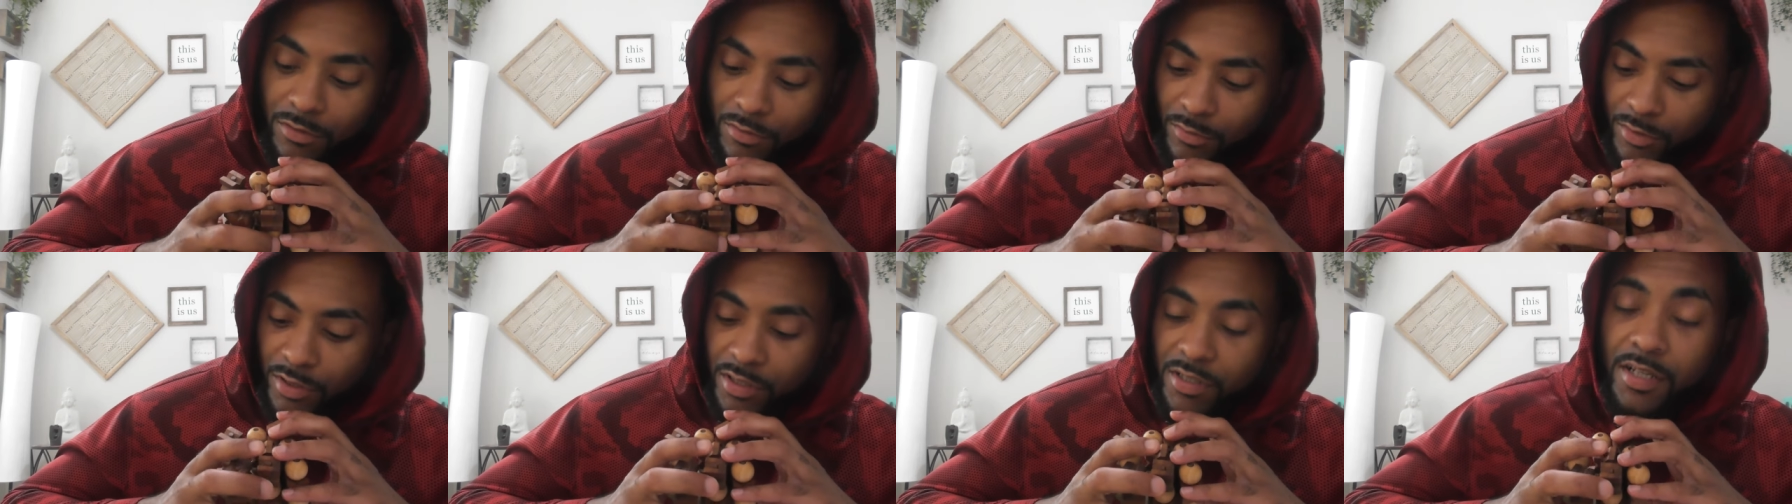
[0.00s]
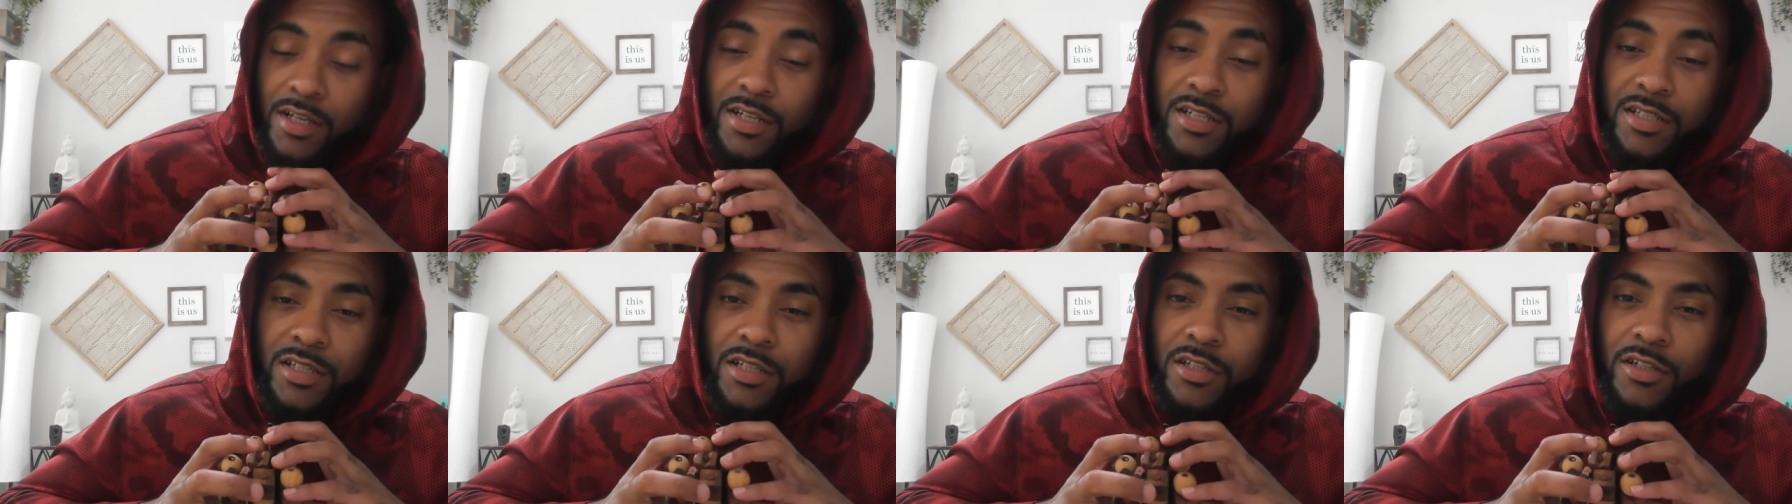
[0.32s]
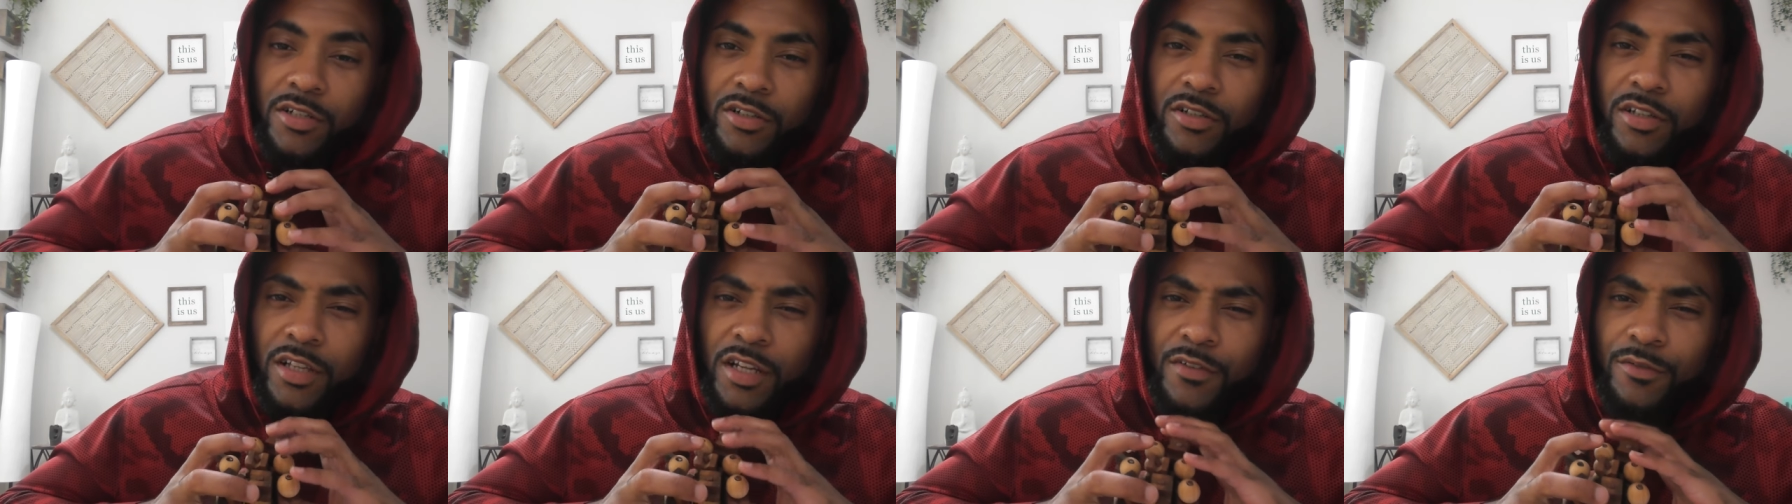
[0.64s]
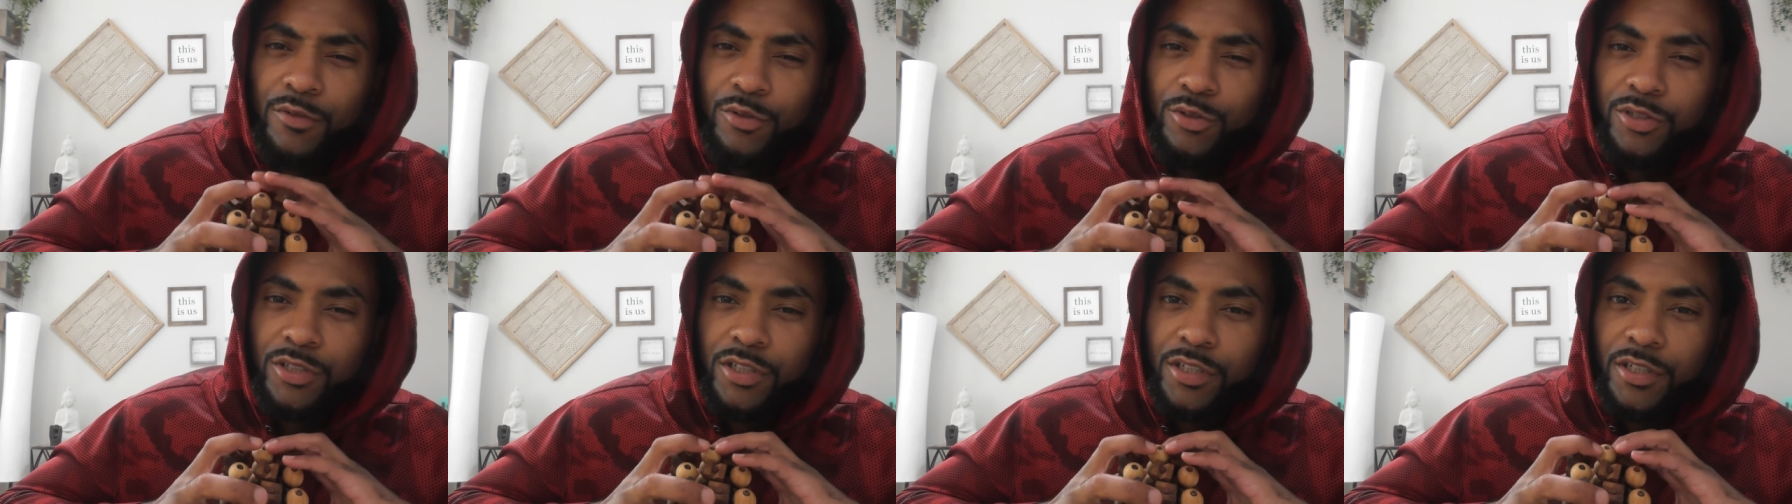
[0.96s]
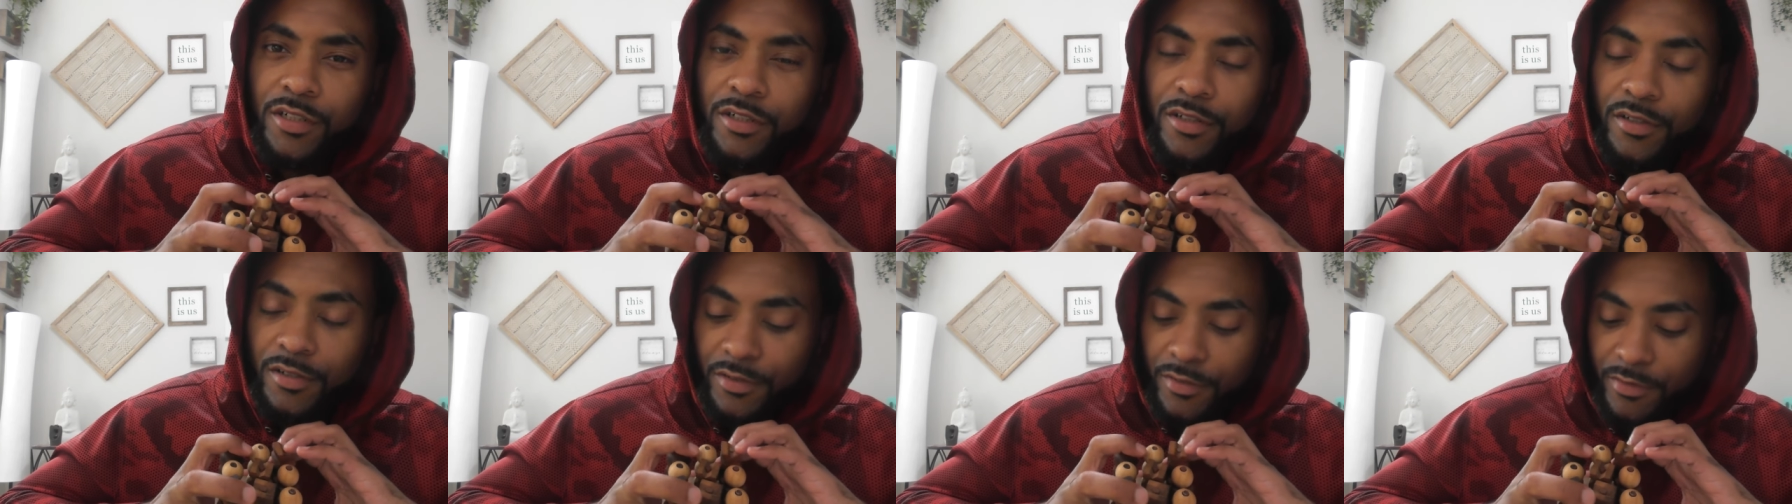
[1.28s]
We're testing your levels
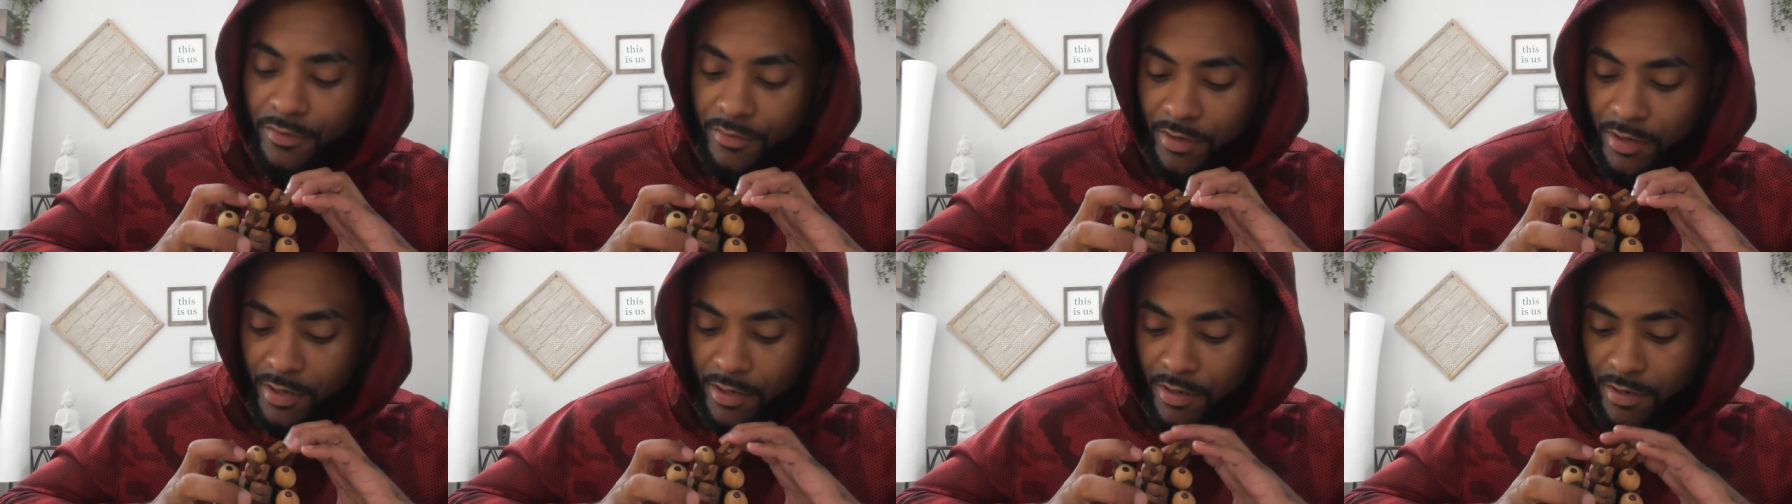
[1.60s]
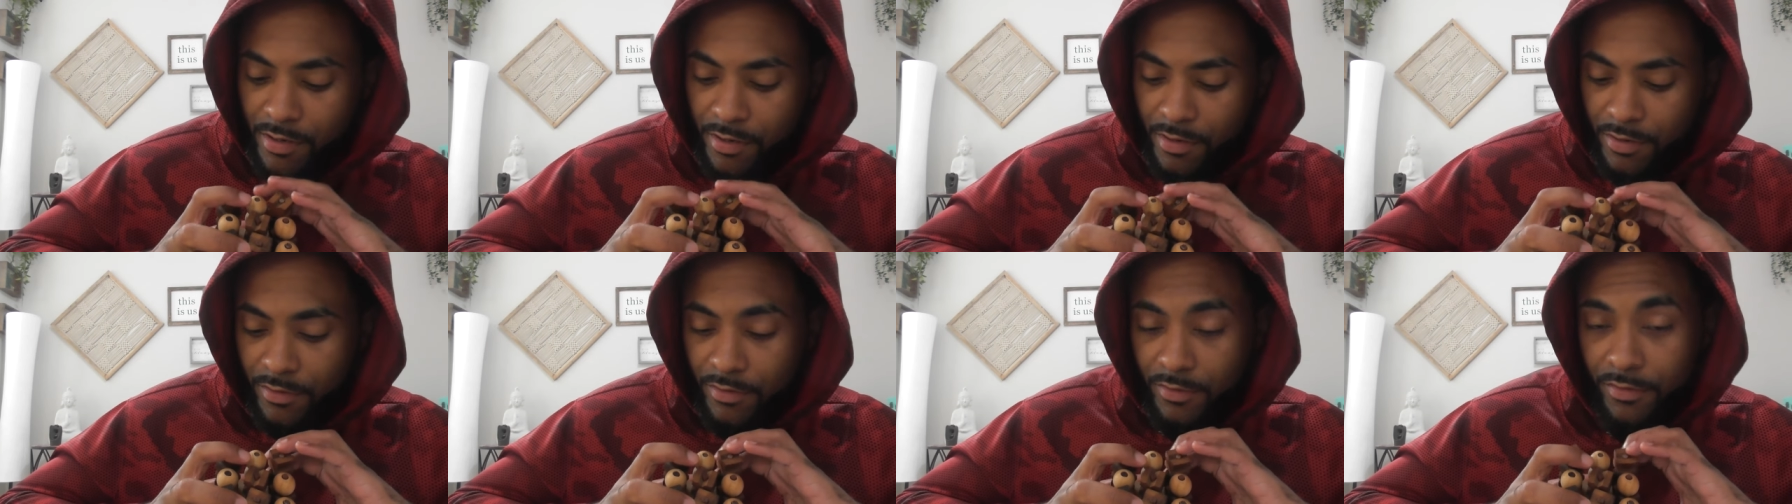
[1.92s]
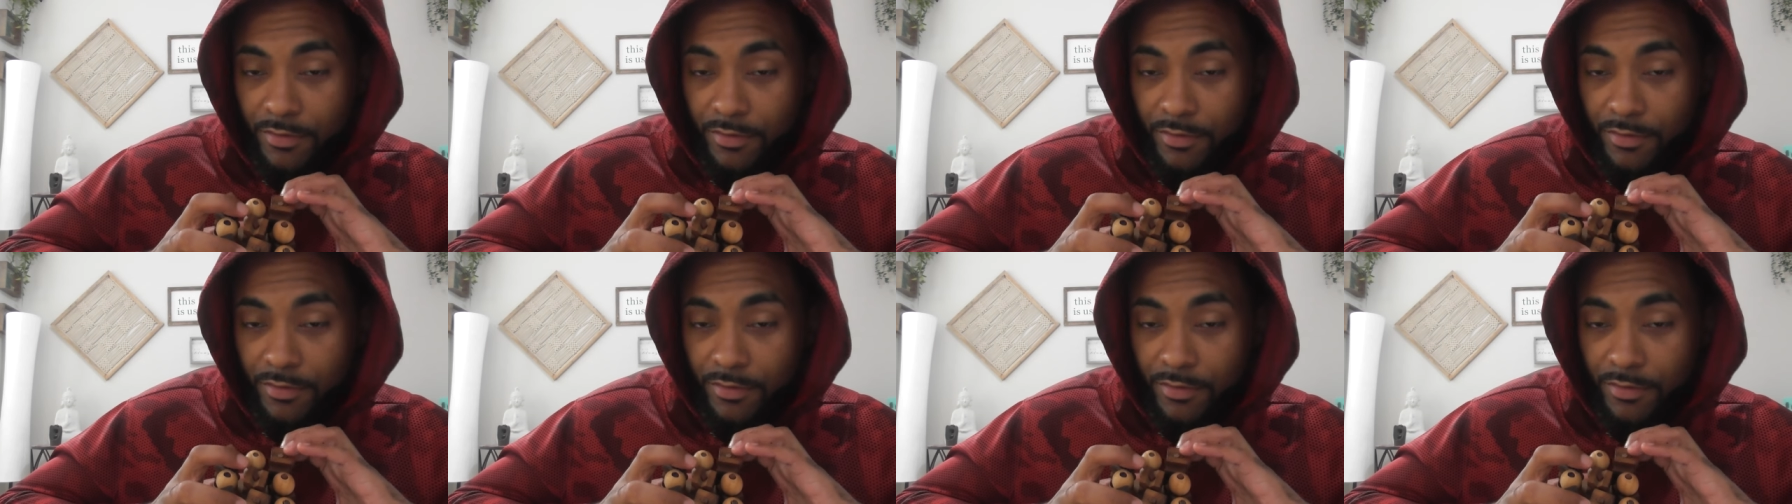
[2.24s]
here right now.